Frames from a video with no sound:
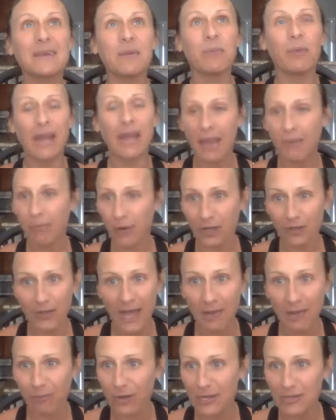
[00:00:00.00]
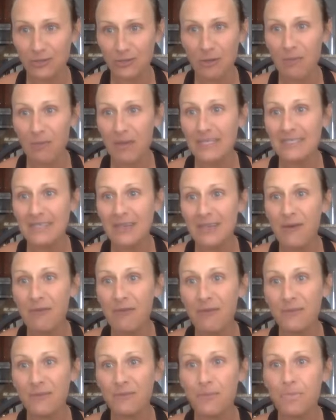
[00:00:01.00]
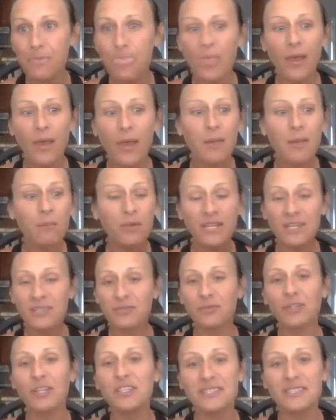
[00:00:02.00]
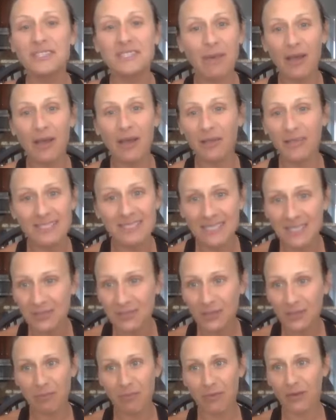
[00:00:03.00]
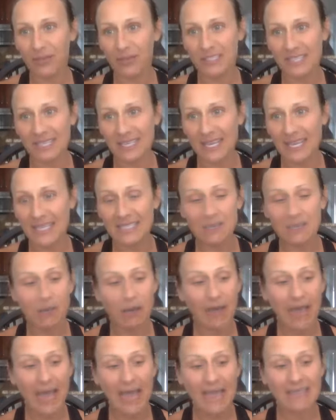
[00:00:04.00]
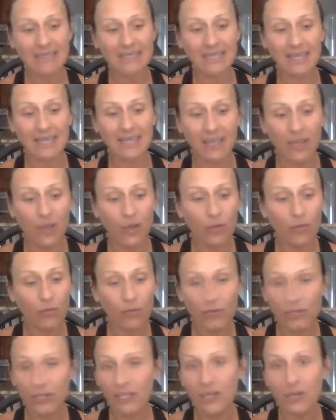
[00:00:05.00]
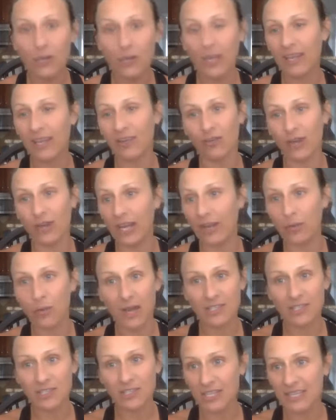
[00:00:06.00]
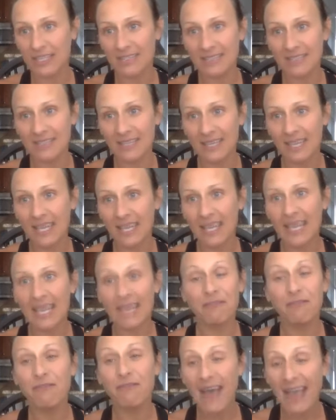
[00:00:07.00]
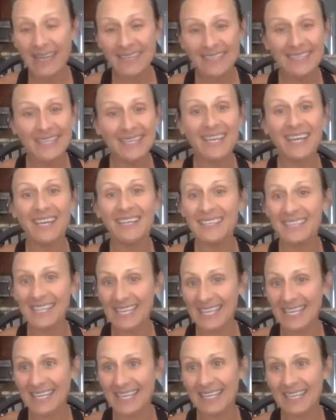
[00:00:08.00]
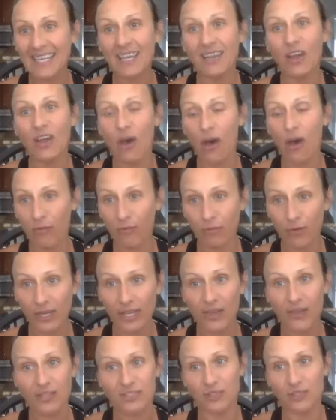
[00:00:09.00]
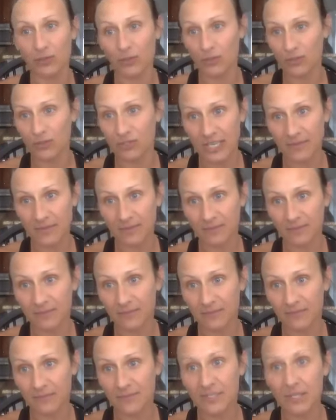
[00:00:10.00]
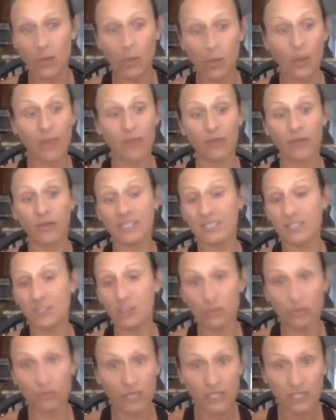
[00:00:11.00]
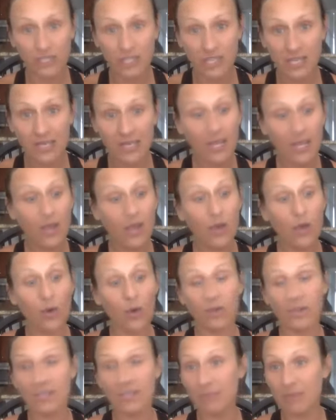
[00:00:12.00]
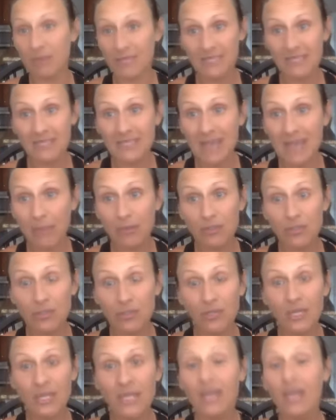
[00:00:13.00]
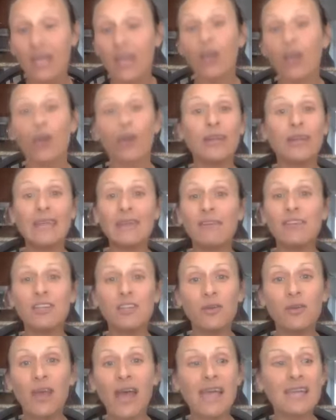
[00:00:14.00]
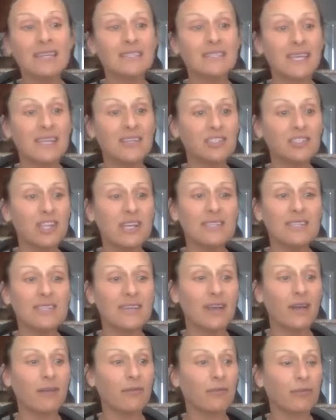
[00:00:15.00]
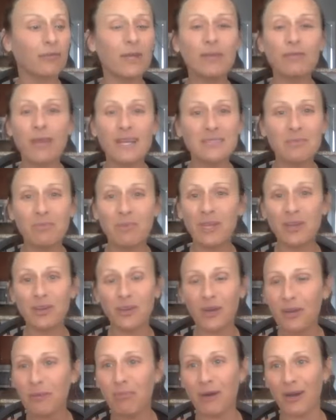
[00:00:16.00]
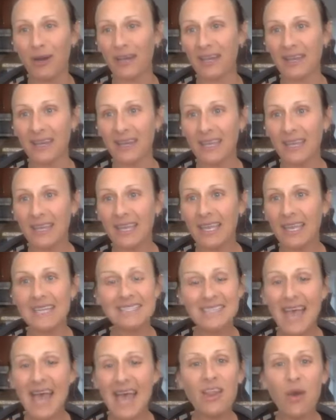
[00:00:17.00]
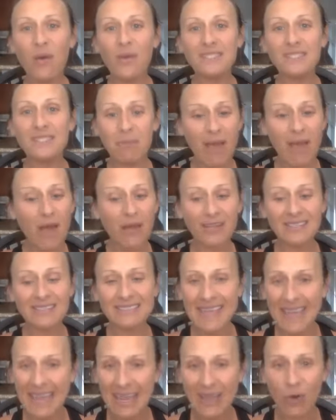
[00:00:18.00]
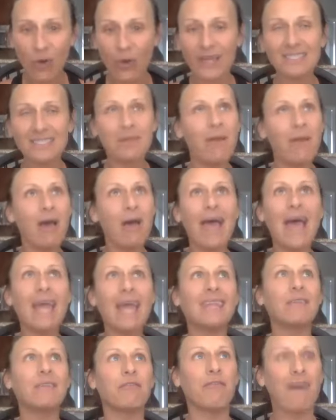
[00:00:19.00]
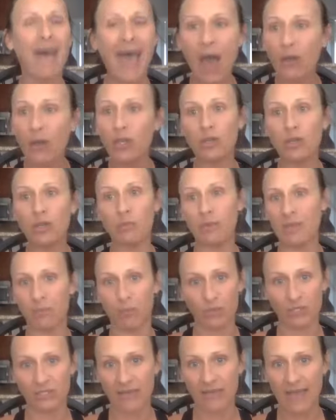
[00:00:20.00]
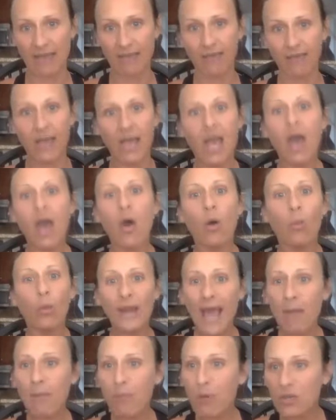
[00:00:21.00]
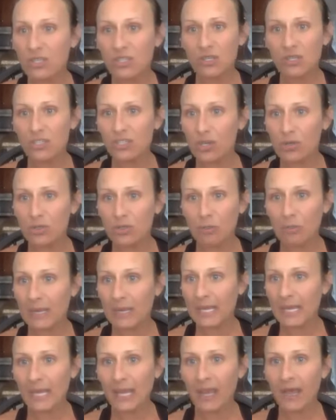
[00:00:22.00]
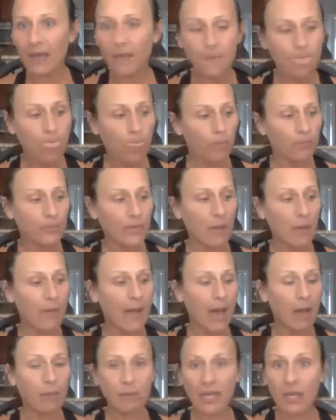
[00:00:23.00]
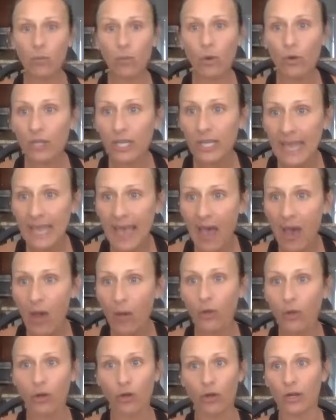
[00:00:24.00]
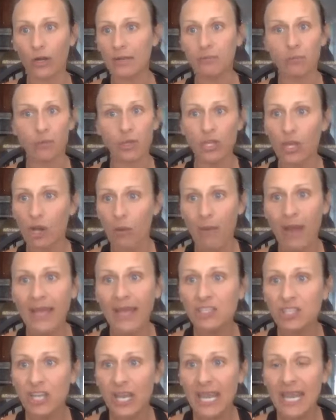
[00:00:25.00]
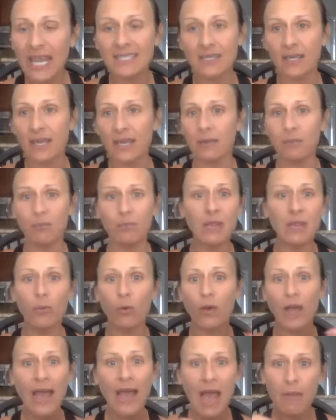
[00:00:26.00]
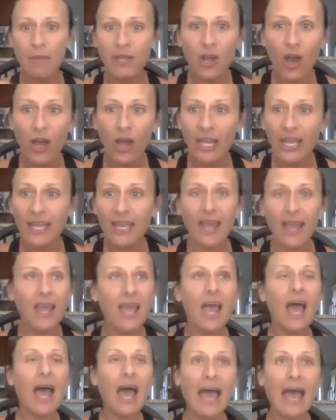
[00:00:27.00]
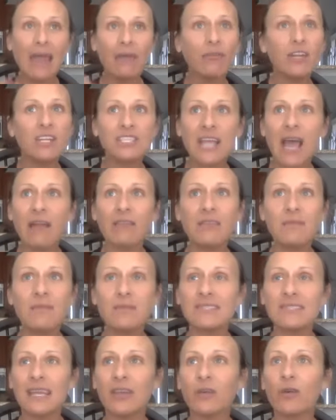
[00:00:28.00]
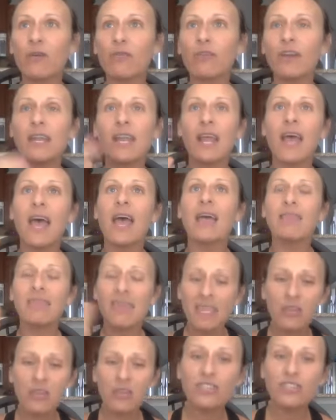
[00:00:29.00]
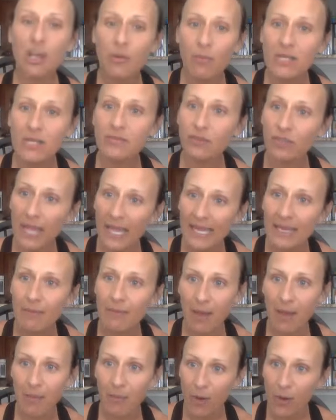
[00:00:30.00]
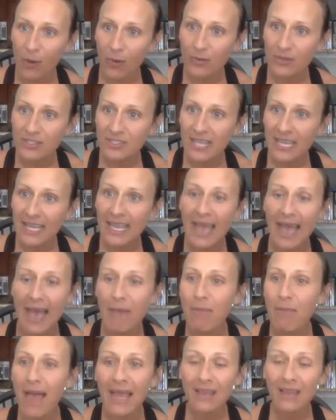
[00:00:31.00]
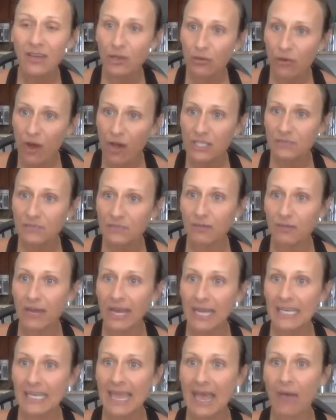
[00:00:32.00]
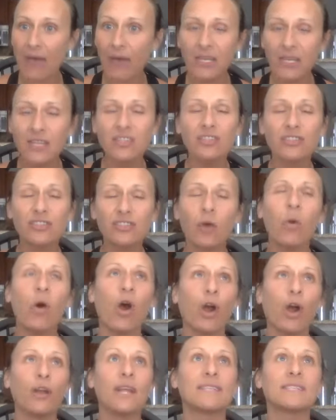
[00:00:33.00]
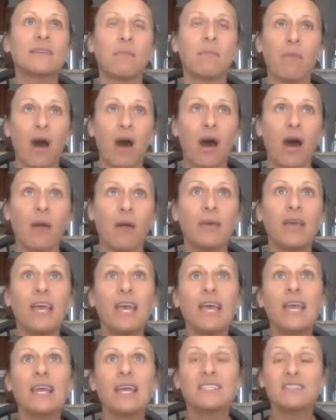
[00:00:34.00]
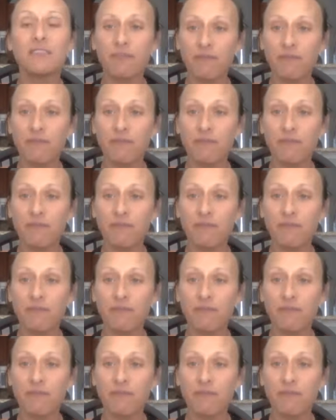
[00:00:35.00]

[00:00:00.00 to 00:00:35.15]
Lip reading: but I put a lot of pressure on myself. But it's really just about listening to the person. It's about asking really great questions and finding a need and offering a solution. So whether it's nutrition or this business opportunity, or even, you guys, it's just a free recipe cookbook. It's not always about a sale. It's about adding value to people's life. When I post on social media about me working out or, you know, my shakes and people comment on it, I reach out to them and say, girlfriend, thank you so much for liking my posts. Like, I'm back into CrossFit right now. It is so hard as a mom to